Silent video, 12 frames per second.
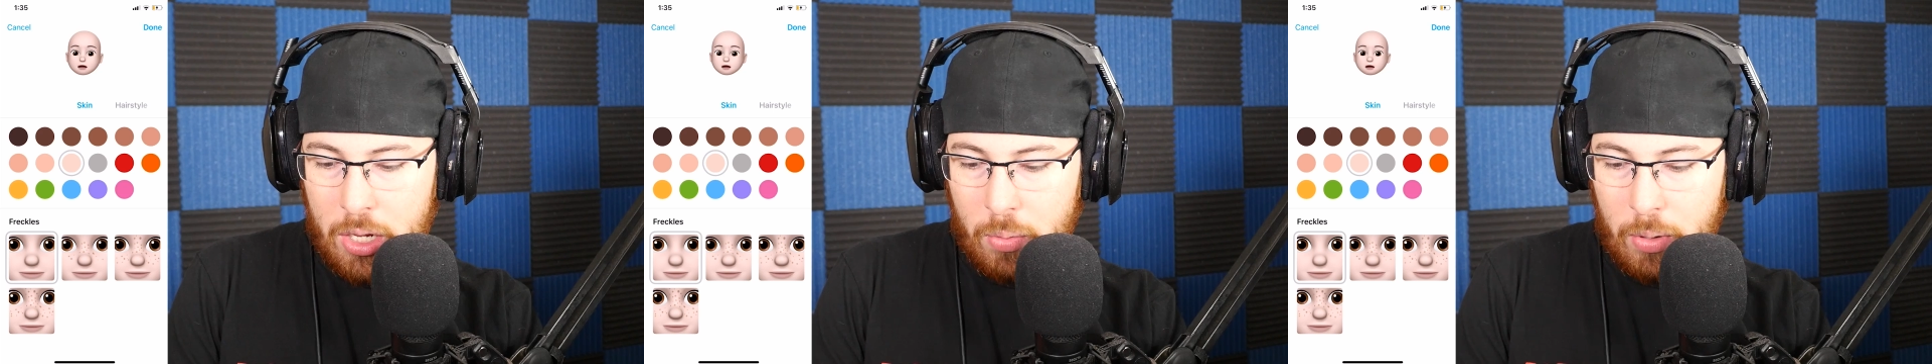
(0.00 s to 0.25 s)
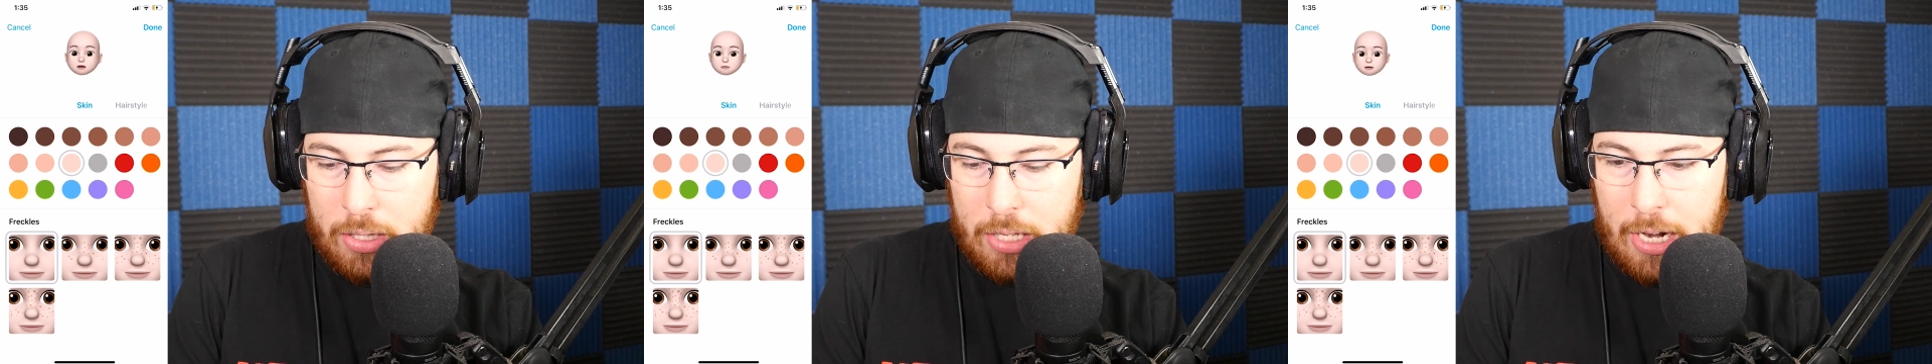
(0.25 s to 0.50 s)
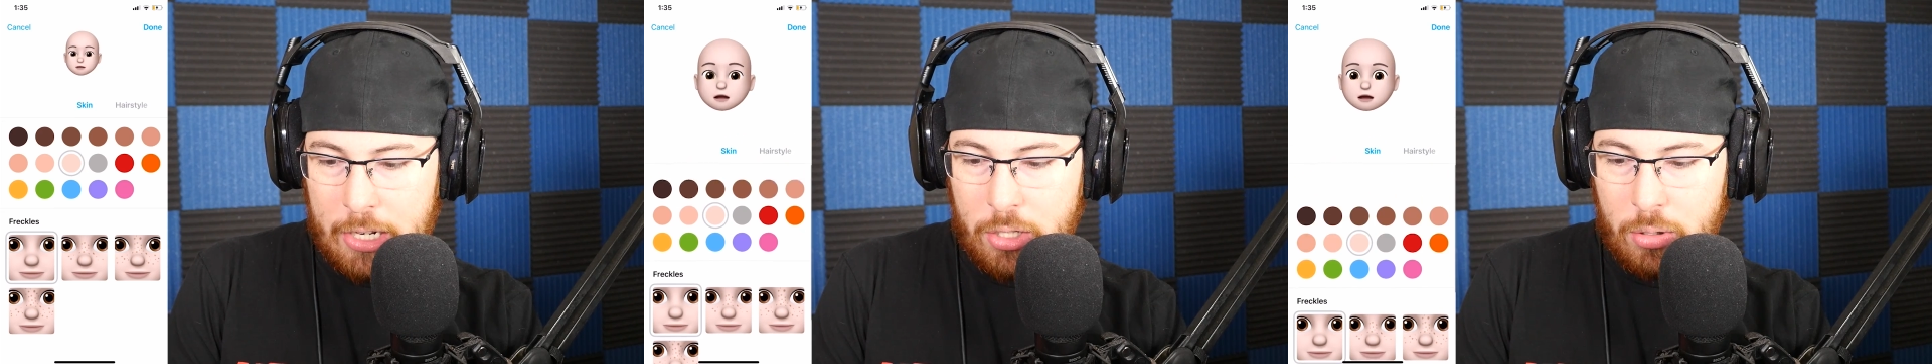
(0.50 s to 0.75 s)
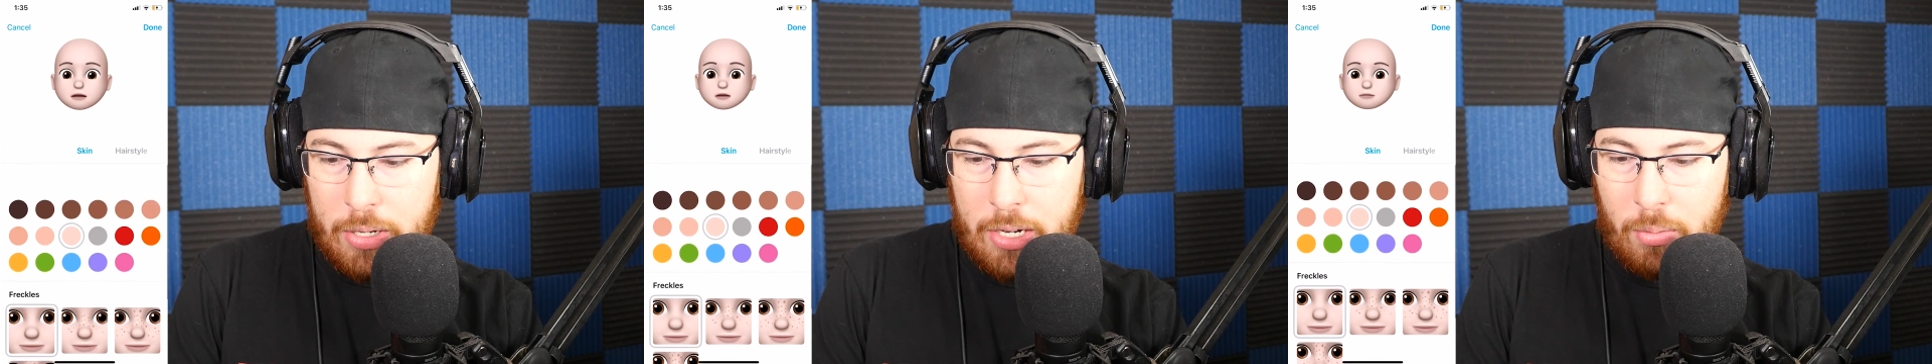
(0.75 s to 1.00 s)
What did I
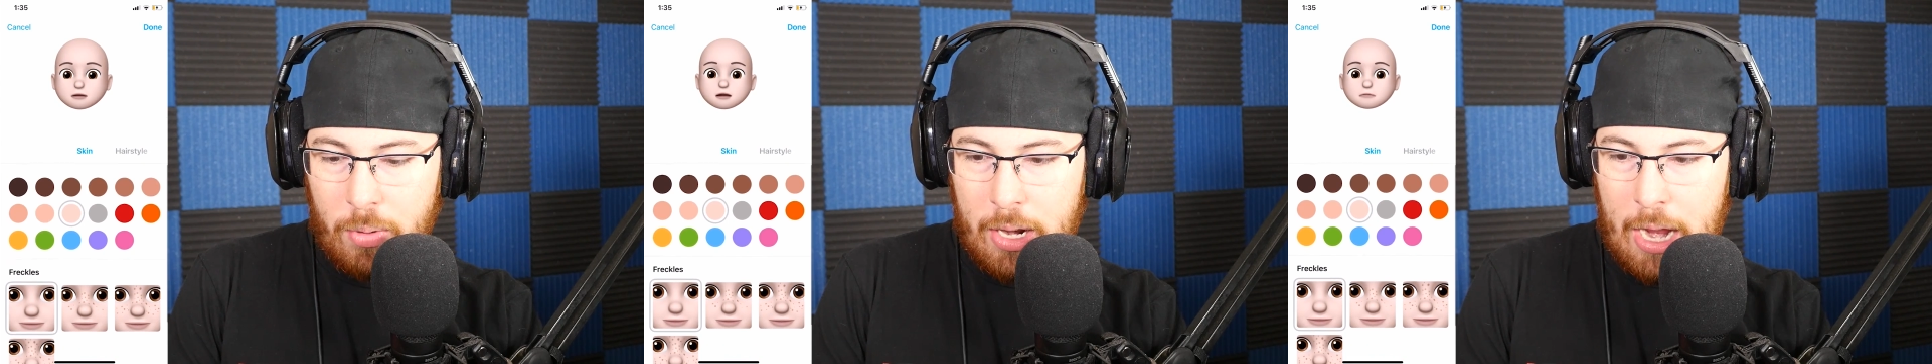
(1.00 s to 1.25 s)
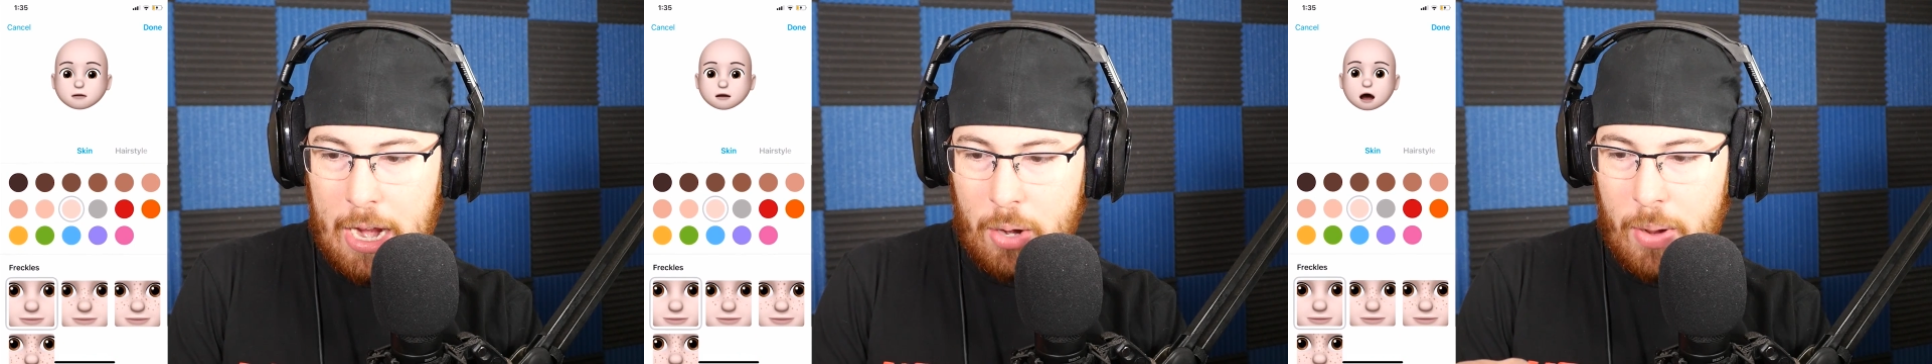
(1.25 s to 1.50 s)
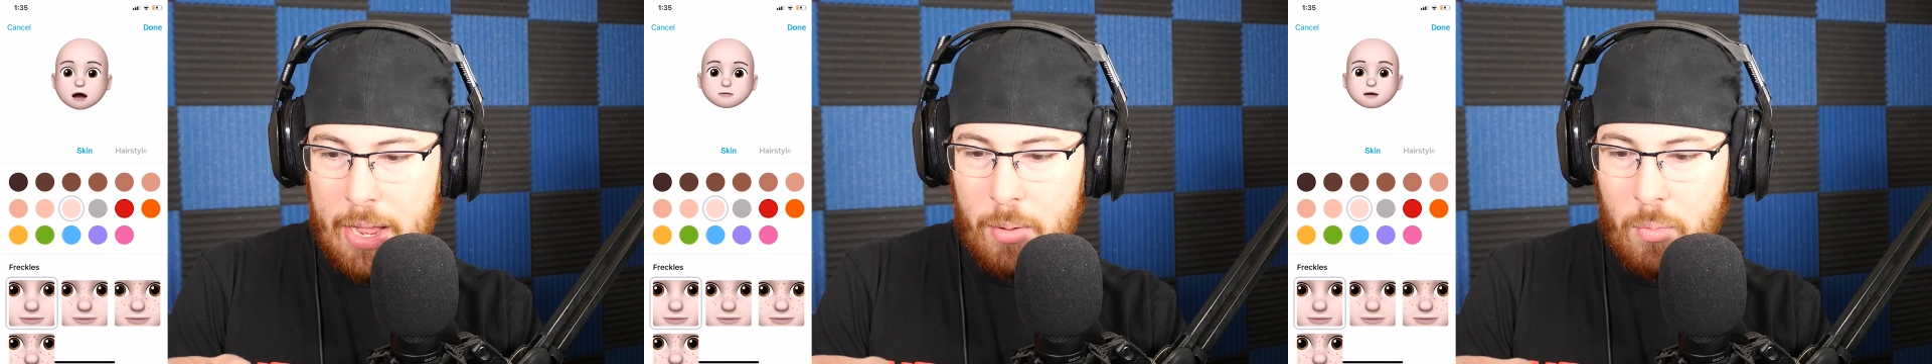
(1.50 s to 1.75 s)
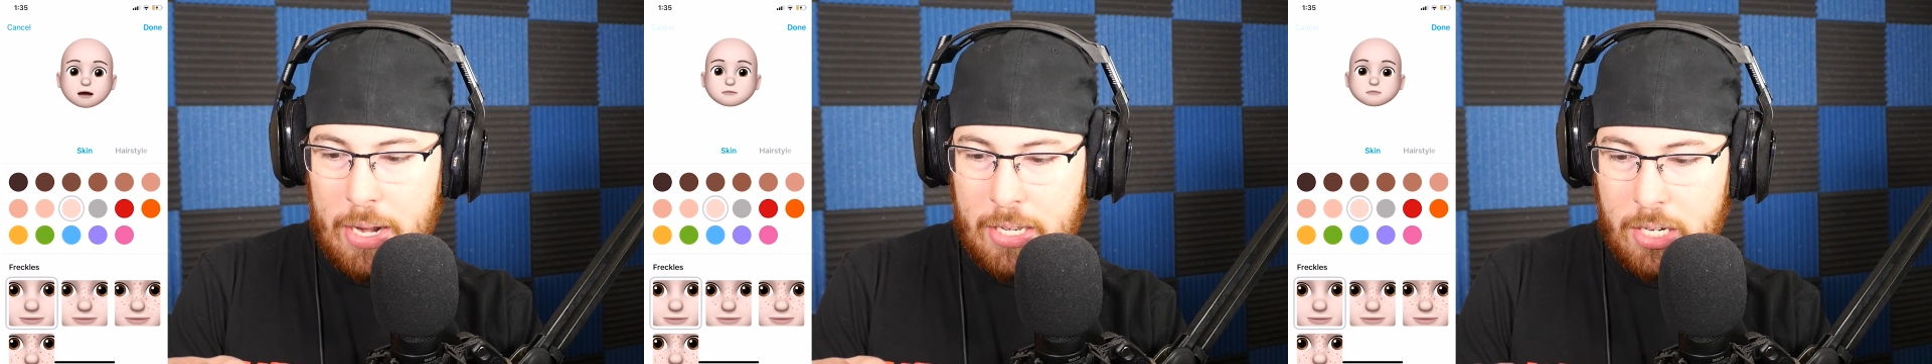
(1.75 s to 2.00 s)
do here? What, how do I?
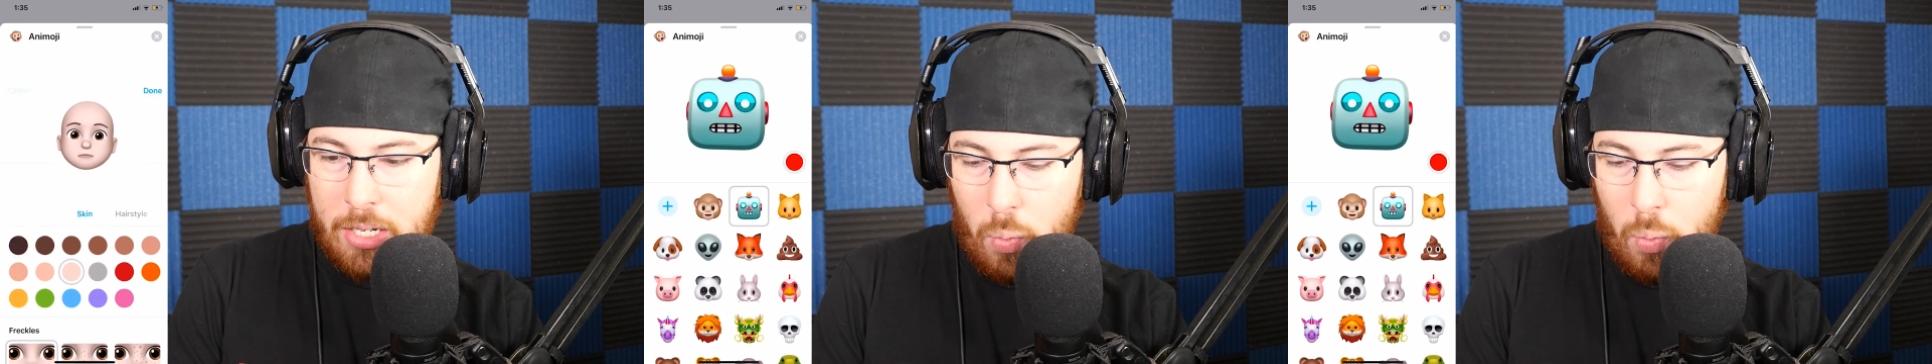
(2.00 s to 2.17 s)
What?